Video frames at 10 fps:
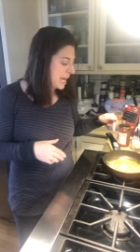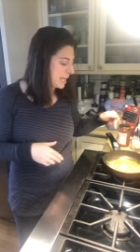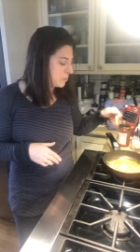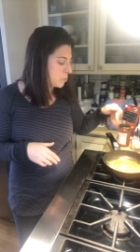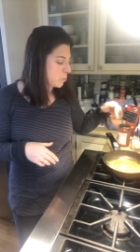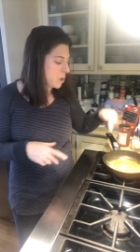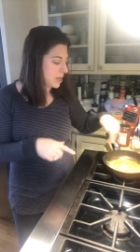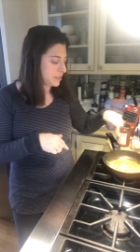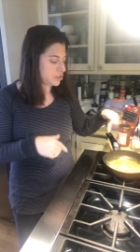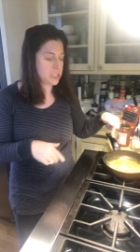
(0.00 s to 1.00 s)
and
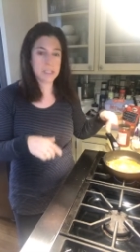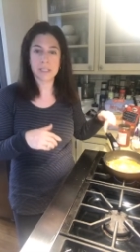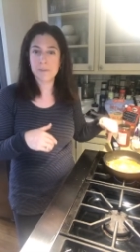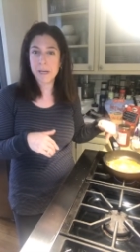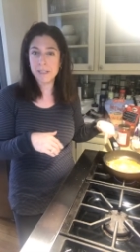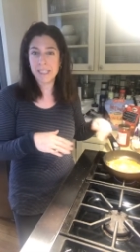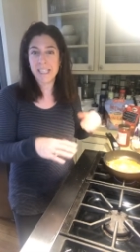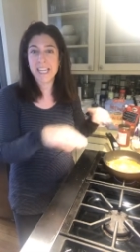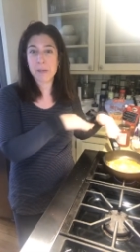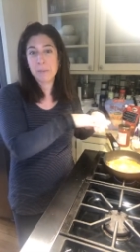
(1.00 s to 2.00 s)
while the cheese is melting,
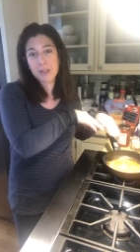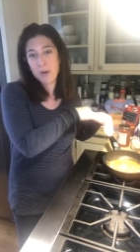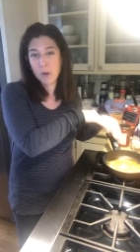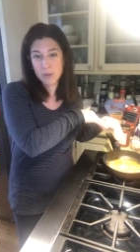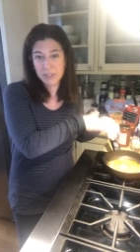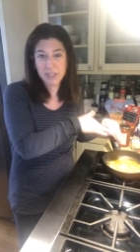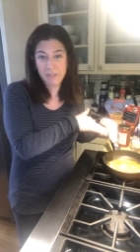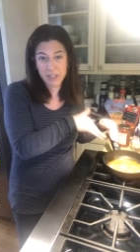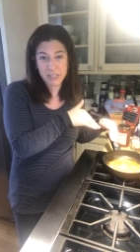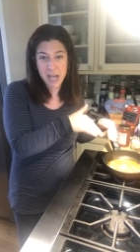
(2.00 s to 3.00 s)
they can put their own
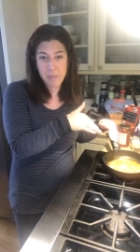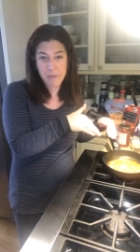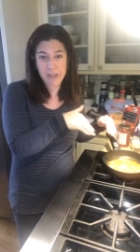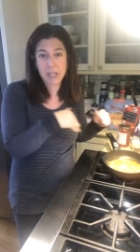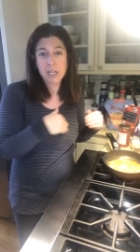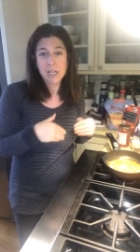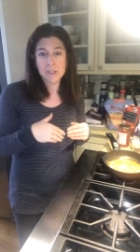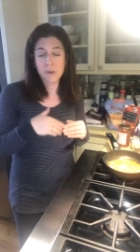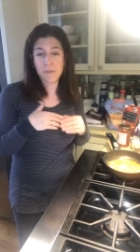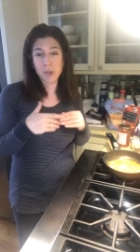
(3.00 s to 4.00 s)
stuff on top of it.
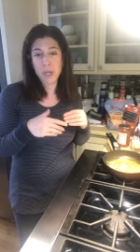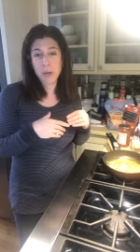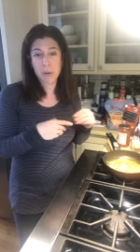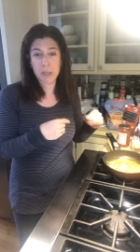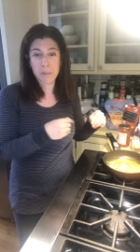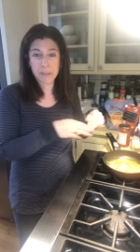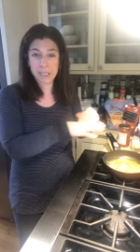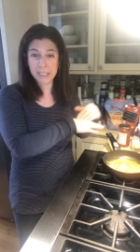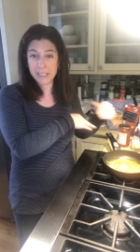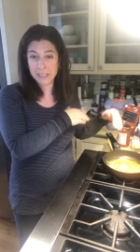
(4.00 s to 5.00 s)
So if they want to put
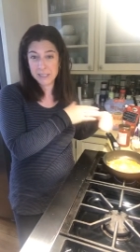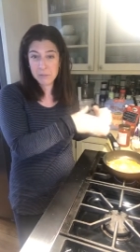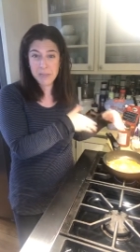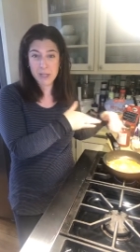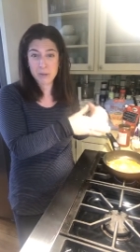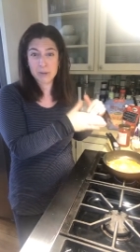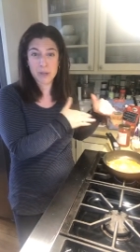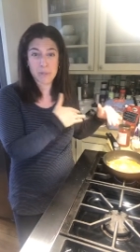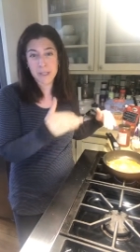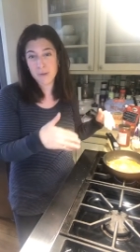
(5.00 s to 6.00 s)
like sliced tomatoes
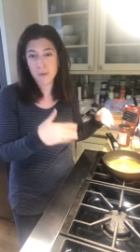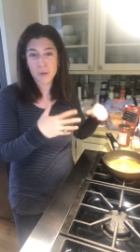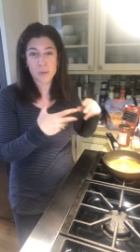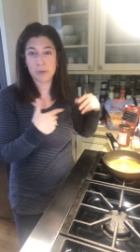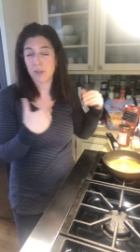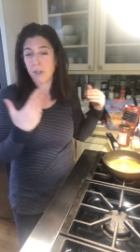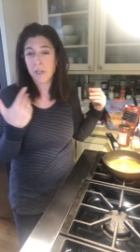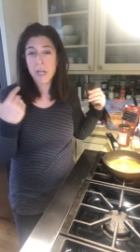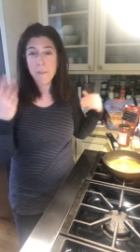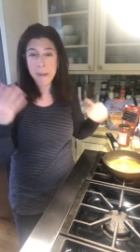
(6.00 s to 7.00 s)
or mushrooms or
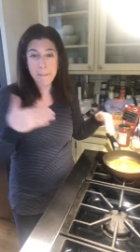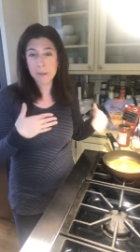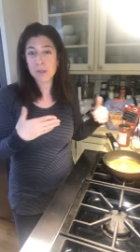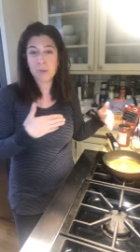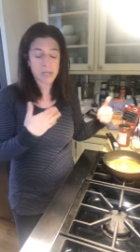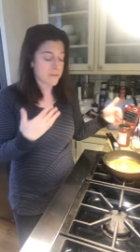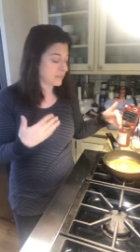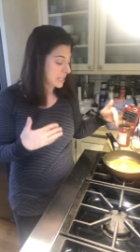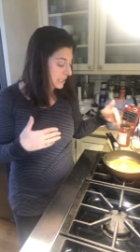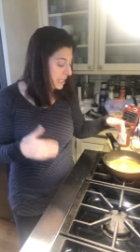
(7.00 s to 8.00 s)
peppers or
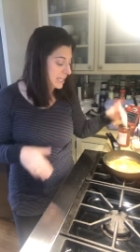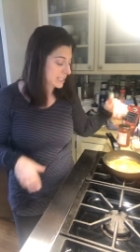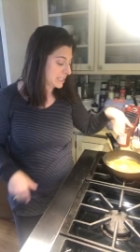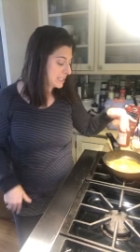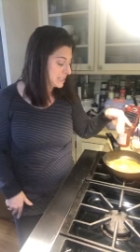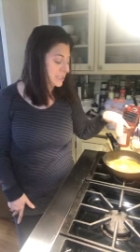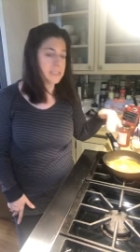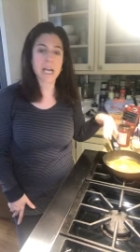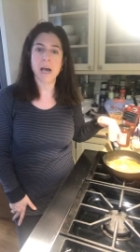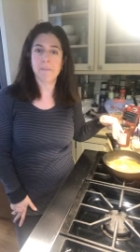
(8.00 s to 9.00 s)
whatever they like, the kids can
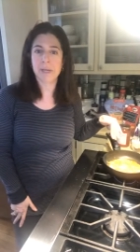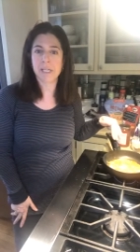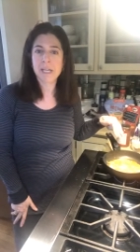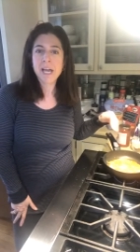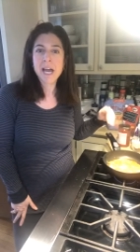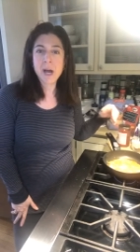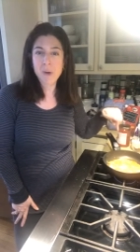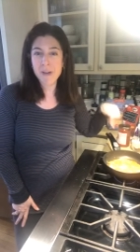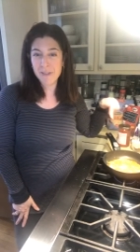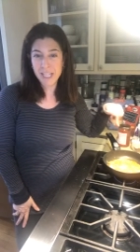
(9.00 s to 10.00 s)
top it
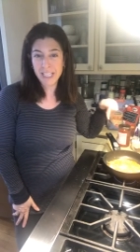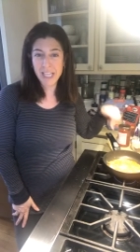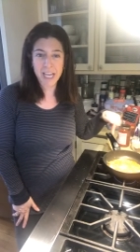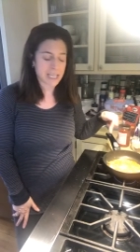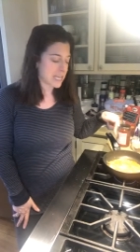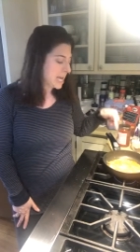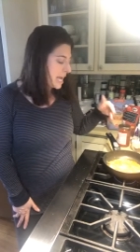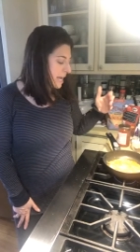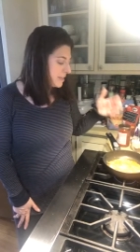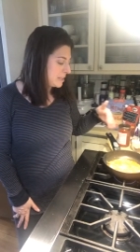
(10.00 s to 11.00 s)
however they like,
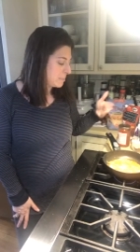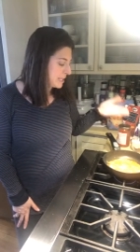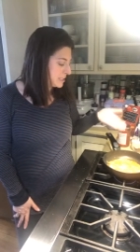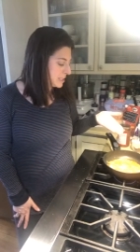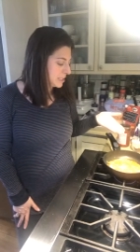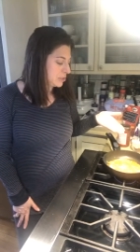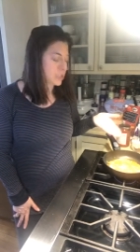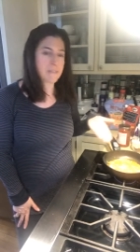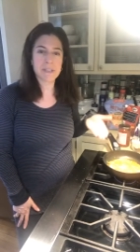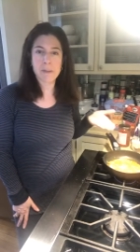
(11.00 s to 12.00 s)
and that basically you're
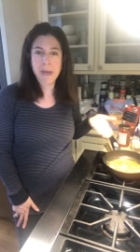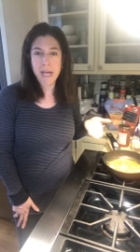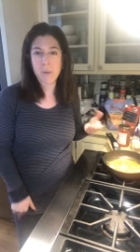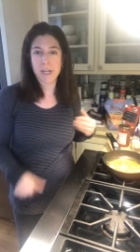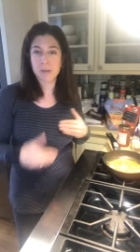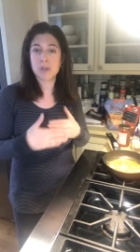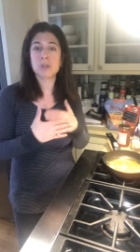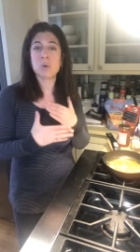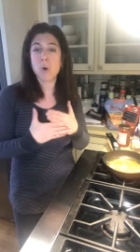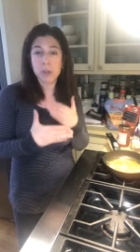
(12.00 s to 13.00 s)
giving them egg whites, which
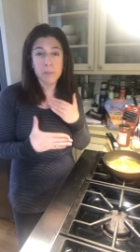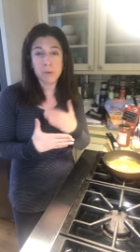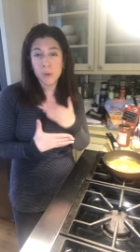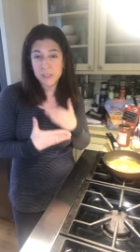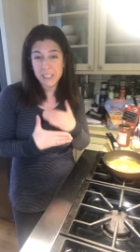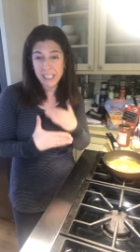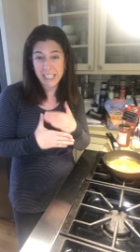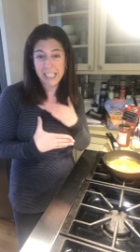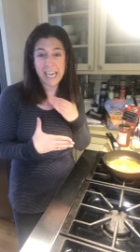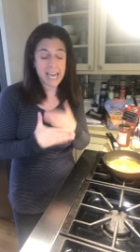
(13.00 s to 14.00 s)
is all the protein
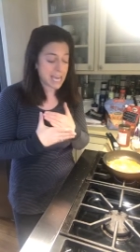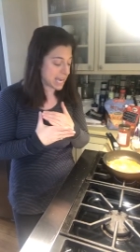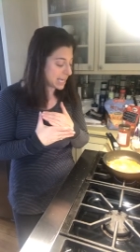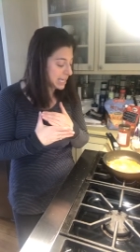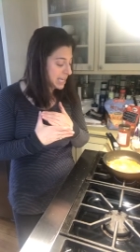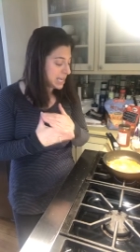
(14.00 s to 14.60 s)
in the egg,